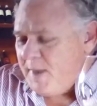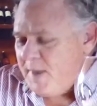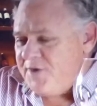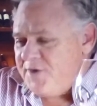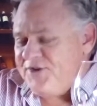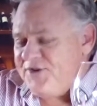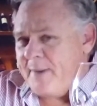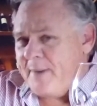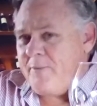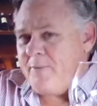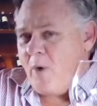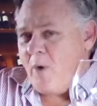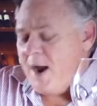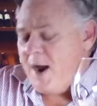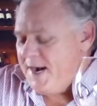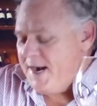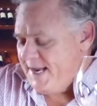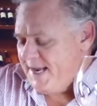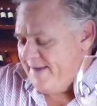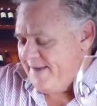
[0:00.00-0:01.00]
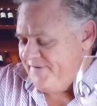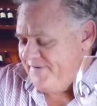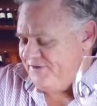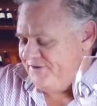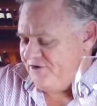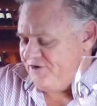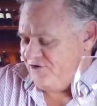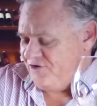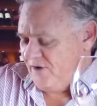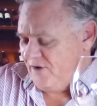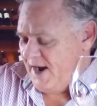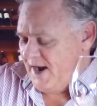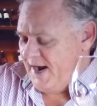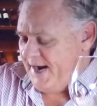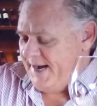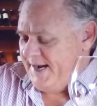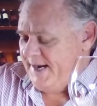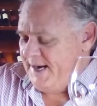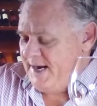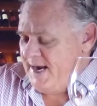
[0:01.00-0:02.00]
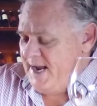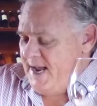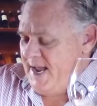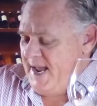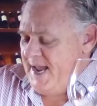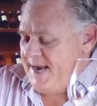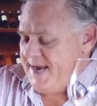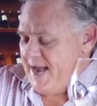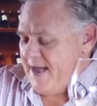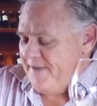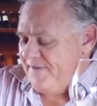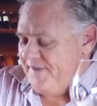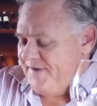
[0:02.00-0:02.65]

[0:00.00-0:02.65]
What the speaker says: So I wanted to give this a try. Now,